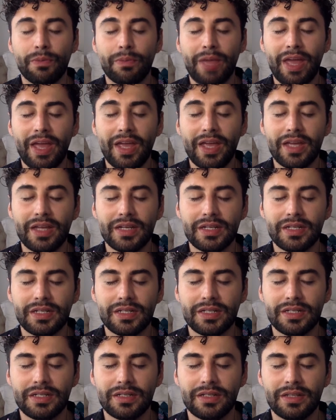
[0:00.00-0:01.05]
pen
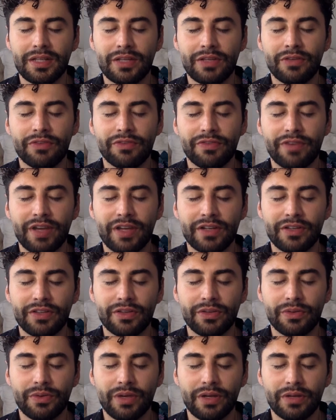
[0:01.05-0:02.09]
that you find on the
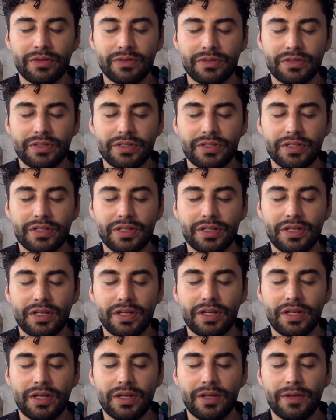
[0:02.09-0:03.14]
ground,
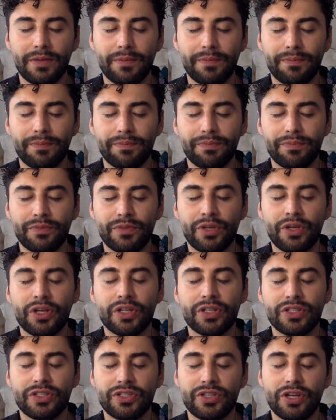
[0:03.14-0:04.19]
you're going
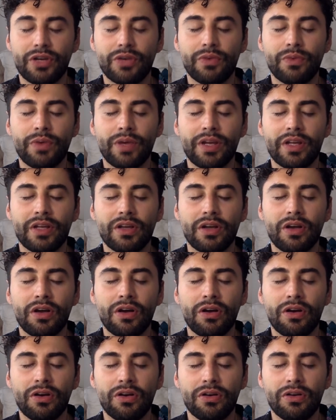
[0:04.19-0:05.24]
to start writing
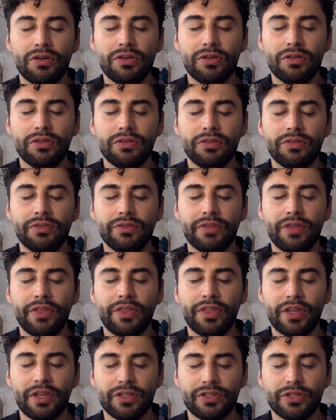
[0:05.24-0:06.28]
all the
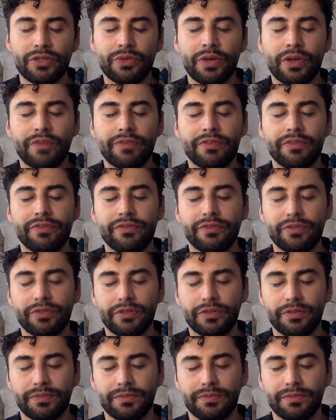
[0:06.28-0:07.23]
things you're grateful for.